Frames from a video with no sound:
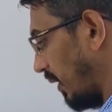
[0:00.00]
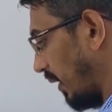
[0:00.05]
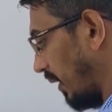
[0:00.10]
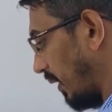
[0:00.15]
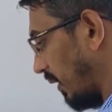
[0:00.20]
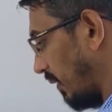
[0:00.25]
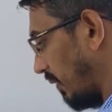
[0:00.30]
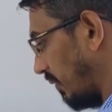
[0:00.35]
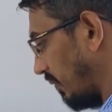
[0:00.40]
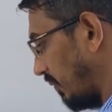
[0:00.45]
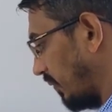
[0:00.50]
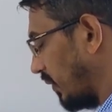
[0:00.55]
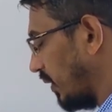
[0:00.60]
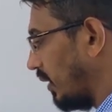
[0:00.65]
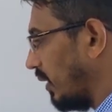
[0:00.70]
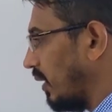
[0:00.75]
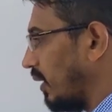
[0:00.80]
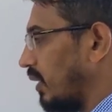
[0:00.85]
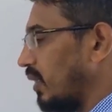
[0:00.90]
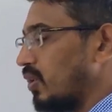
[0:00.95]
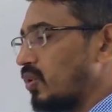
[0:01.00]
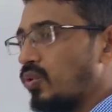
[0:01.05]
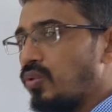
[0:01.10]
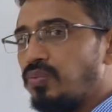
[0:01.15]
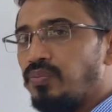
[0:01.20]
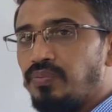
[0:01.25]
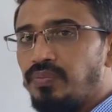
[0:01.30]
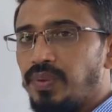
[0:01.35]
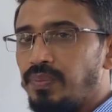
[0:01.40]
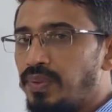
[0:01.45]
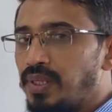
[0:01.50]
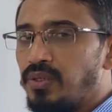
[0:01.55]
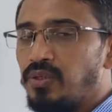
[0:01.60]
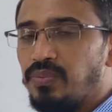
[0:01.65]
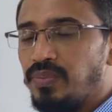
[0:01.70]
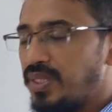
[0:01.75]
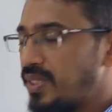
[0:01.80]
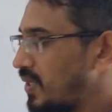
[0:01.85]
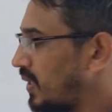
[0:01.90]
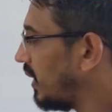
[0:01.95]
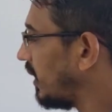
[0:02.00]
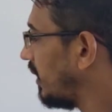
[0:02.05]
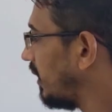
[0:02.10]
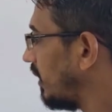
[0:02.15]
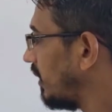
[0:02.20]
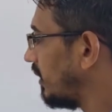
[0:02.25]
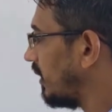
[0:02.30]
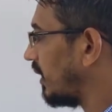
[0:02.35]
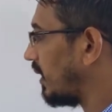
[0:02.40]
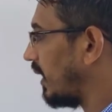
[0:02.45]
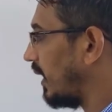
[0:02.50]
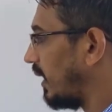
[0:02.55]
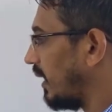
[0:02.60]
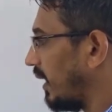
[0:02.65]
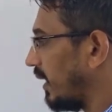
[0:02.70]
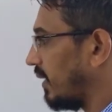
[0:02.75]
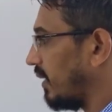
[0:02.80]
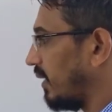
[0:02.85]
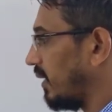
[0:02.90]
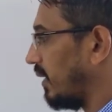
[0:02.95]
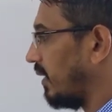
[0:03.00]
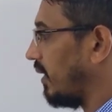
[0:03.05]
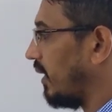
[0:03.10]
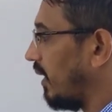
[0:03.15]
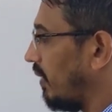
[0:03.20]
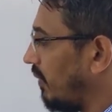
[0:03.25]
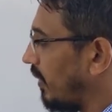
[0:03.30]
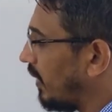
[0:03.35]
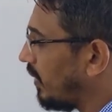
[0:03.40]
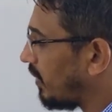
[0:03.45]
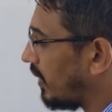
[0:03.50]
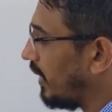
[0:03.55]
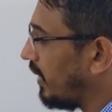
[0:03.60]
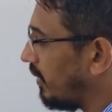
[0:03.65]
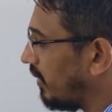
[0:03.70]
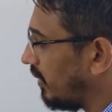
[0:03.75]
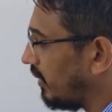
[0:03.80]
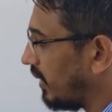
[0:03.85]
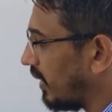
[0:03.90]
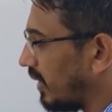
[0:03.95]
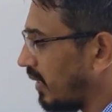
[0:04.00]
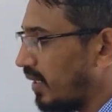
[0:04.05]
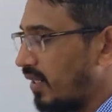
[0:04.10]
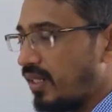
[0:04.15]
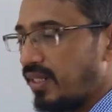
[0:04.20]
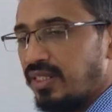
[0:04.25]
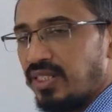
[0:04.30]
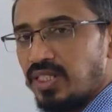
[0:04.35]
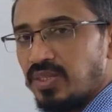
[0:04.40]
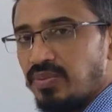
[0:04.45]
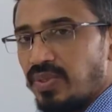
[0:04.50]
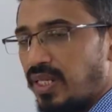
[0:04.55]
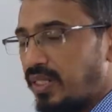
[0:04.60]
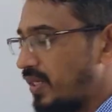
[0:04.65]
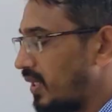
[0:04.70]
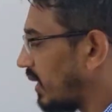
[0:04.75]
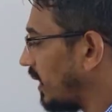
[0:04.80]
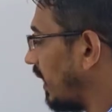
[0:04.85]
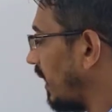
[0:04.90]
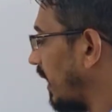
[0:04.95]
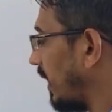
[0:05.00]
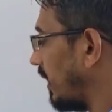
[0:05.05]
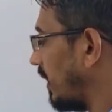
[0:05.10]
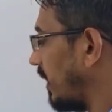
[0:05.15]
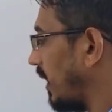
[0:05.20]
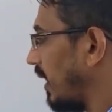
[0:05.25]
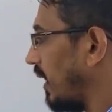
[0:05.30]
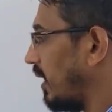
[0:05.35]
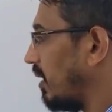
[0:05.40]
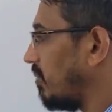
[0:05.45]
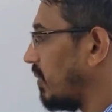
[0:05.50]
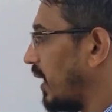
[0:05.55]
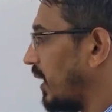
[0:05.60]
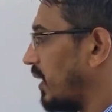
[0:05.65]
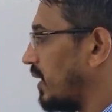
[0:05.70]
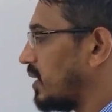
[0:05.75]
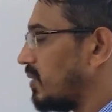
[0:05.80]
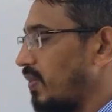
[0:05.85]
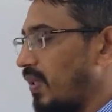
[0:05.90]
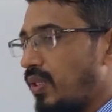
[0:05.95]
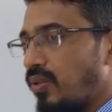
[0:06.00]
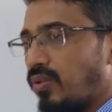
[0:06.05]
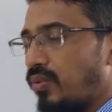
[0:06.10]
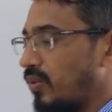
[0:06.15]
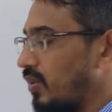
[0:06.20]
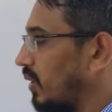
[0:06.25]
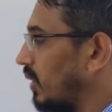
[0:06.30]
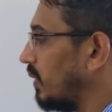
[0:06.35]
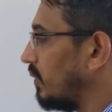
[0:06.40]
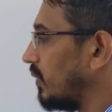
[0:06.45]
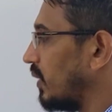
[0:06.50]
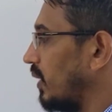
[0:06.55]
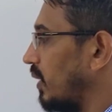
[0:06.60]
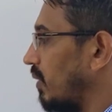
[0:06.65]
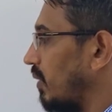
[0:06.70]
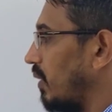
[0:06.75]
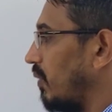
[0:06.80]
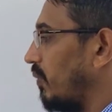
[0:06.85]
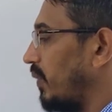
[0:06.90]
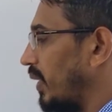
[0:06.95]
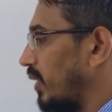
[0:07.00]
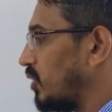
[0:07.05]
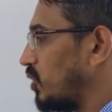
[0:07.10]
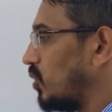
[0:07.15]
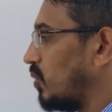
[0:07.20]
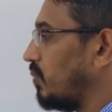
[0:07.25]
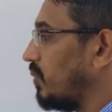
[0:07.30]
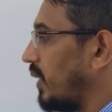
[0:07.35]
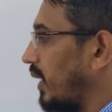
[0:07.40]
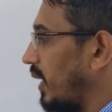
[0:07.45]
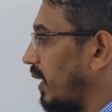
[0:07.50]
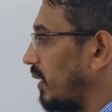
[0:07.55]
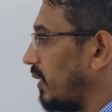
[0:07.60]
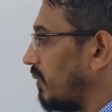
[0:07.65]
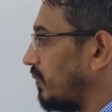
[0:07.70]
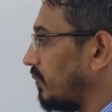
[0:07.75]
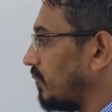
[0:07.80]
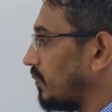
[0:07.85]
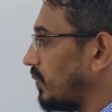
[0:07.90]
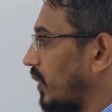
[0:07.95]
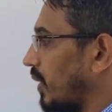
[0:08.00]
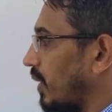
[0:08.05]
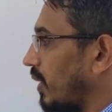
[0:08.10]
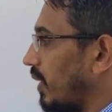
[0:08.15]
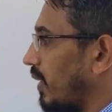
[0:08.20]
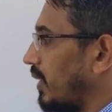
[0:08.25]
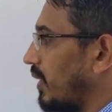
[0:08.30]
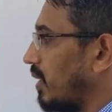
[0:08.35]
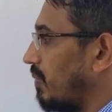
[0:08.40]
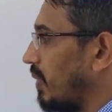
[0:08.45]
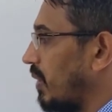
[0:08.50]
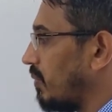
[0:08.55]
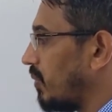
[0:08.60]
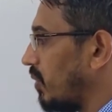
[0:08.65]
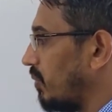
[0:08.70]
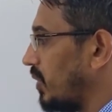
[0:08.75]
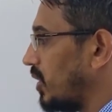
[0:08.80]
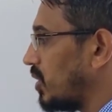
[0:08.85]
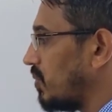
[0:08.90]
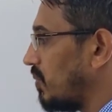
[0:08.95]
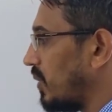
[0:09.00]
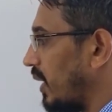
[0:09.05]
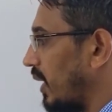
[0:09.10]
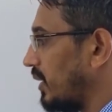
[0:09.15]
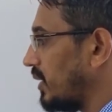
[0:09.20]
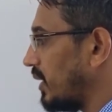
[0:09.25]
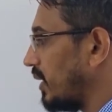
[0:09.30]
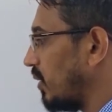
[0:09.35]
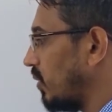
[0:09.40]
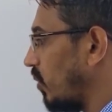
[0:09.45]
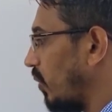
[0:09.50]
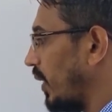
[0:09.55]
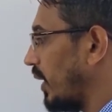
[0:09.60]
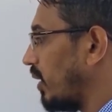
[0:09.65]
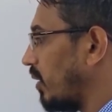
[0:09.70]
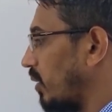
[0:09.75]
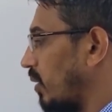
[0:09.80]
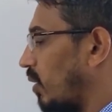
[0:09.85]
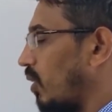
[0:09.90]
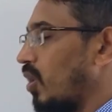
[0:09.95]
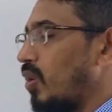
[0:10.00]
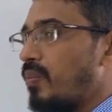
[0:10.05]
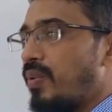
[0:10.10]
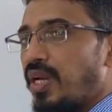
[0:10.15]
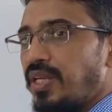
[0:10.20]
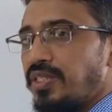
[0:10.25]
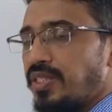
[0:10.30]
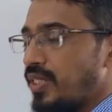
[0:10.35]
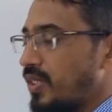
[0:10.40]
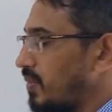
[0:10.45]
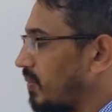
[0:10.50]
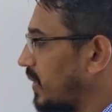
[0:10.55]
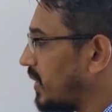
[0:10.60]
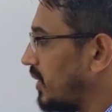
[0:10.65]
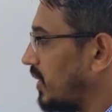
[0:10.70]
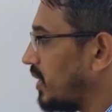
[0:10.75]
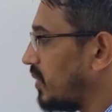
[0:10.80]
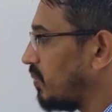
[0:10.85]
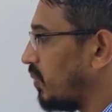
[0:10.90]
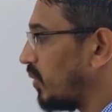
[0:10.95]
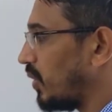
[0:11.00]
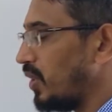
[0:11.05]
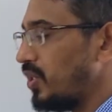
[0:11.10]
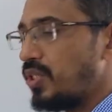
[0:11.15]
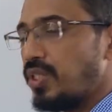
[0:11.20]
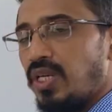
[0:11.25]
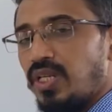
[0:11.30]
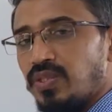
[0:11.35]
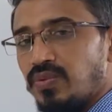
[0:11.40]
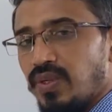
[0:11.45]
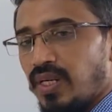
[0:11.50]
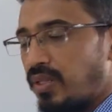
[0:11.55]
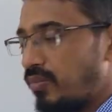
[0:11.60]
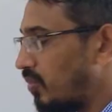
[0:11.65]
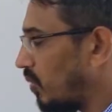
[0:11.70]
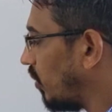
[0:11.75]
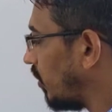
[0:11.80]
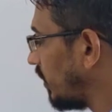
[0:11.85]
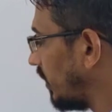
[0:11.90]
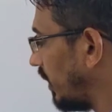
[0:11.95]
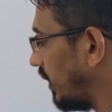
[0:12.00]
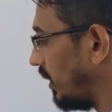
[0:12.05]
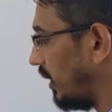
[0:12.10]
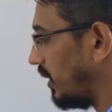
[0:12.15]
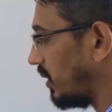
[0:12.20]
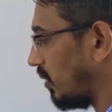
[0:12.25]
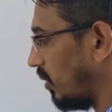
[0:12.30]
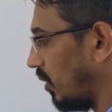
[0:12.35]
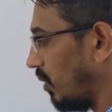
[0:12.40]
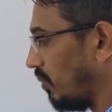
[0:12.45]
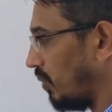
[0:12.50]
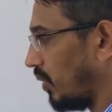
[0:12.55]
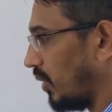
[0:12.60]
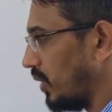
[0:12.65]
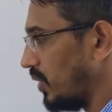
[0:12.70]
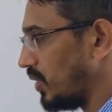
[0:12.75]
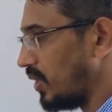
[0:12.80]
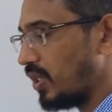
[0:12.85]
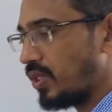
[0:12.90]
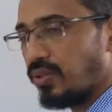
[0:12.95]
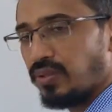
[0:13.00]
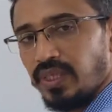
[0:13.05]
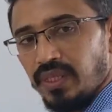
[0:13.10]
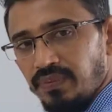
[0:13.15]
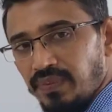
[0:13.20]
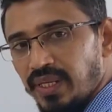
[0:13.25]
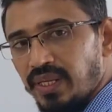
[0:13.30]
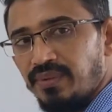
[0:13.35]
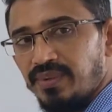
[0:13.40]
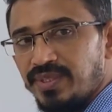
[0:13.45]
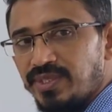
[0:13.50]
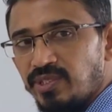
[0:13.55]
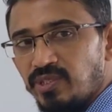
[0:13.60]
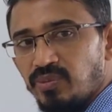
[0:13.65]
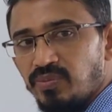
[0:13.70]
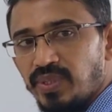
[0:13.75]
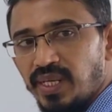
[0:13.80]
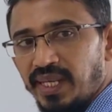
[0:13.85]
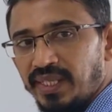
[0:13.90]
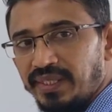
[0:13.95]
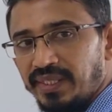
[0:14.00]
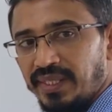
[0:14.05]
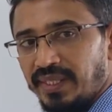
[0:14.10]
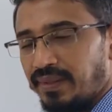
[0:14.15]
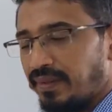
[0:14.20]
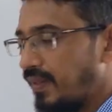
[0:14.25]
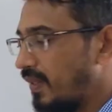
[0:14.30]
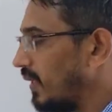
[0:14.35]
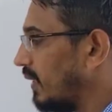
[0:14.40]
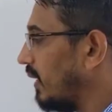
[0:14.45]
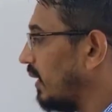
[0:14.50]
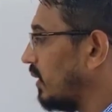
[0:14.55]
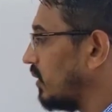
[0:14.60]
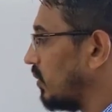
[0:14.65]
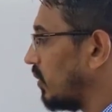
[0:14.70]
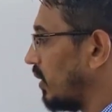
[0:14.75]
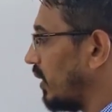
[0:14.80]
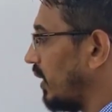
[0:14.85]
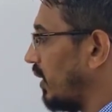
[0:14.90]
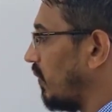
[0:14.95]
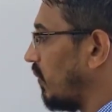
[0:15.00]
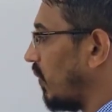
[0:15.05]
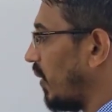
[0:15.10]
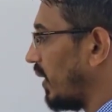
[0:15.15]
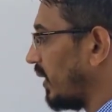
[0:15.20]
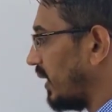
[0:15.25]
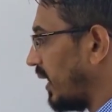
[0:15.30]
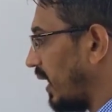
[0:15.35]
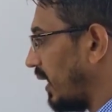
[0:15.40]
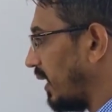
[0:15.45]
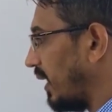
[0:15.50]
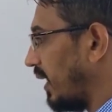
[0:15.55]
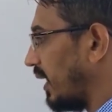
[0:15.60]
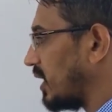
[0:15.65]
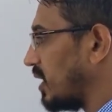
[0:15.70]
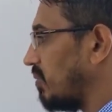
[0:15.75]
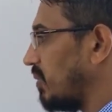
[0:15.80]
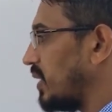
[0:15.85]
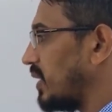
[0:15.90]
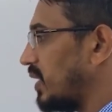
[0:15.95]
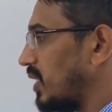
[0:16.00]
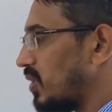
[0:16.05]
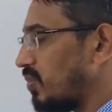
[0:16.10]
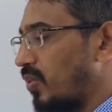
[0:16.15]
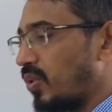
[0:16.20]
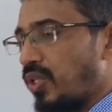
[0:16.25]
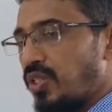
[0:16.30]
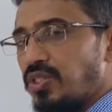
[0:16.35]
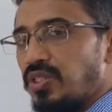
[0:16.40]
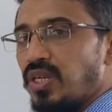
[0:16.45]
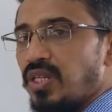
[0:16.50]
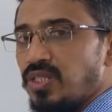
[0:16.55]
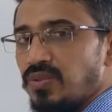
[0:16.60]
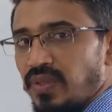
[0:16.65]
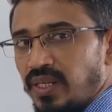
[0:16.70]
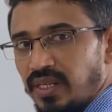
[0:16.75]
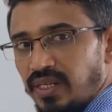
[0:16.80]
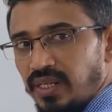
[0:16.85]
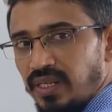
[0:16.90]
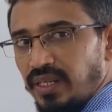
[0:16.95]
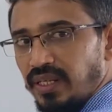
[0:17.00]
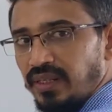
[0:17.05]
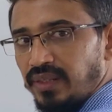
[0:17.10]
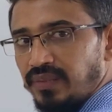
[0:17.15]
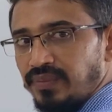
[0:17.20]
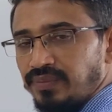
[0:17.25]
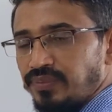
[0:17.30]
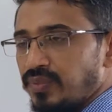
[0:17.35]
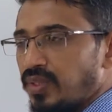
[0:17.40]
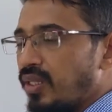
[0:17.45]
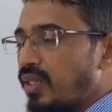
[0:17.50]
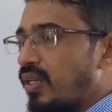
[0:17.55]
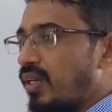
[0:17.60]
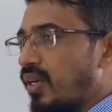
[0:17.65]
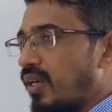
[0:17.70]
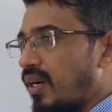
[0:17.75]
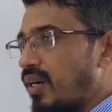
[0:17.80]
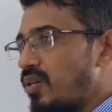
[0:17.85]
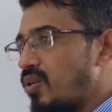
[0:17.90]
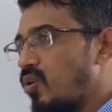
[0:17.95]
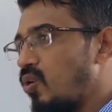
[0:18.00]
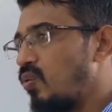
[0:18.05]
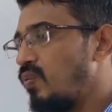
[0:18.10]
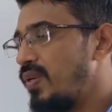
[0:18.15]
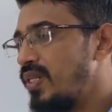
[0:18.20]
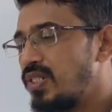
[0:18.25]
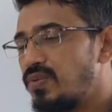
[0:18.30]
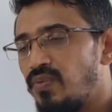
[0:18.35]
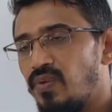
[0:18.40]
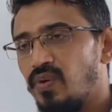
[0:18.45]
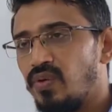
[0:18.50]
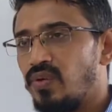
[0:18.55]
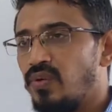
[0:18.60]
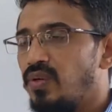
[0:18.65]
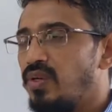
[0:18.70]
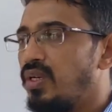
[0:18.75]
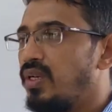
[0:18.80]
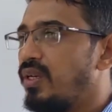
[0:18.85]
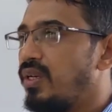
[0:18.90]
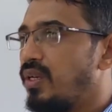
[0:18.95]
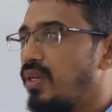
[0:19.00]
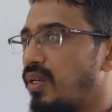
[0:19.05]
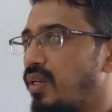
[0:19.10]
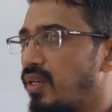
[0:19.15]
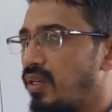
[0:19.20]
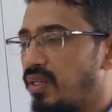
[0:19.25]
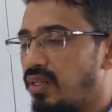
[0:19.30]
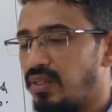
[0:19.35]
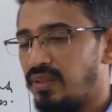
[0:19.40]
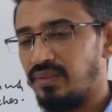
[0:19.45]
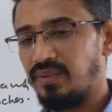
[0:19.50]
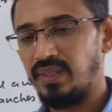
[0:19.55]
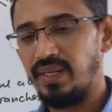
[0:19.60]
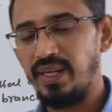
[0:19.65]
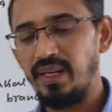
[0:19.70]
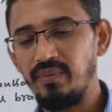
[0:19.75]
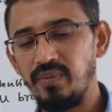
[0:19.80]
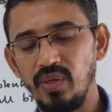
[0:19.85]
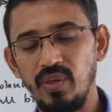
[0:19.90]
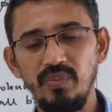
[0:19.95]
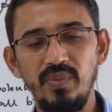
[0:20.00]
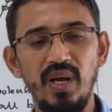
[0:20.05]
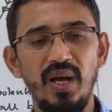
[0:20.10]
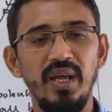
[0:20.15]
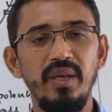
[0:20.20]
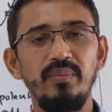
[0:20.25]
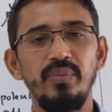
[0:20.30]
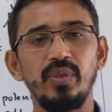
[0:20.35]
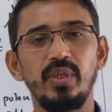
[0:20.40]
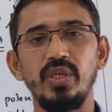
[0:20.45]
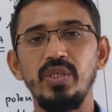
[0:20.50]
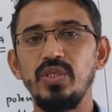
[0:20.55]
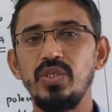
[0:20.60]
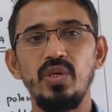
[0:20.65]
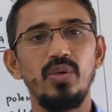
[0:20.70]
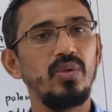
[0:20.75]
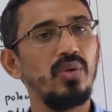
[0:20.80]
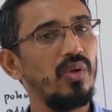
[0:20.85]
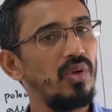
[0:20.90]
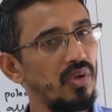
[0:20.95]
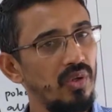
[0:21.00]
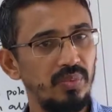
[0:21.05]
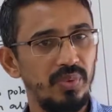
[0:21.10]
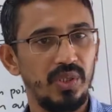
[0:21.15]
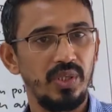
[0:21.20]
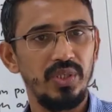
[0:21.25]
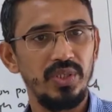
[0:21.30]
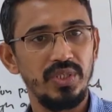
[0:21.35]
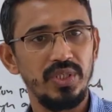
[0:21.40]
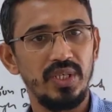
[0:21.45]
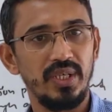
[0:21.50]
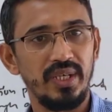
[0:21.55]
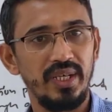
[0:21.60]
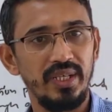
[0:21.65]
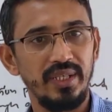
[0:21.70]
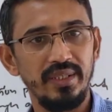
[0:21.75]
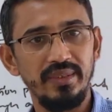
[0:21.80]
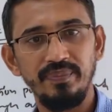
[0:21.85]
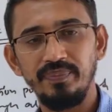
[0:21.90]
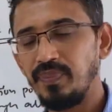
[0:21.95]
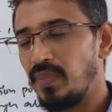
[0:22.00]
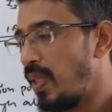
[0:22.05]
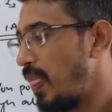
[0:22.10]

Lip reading: 10. So people do mistake here, they write like, I want to write the current in this branch, they write like 10 minus V naught. We assume that current coming from this branch and going on all branches means this potential is what? More than these all potentials, okay? We have assumed like that. So current flowing that direction means this potential is what? High. Current always flow like from high potential to low potential, right now.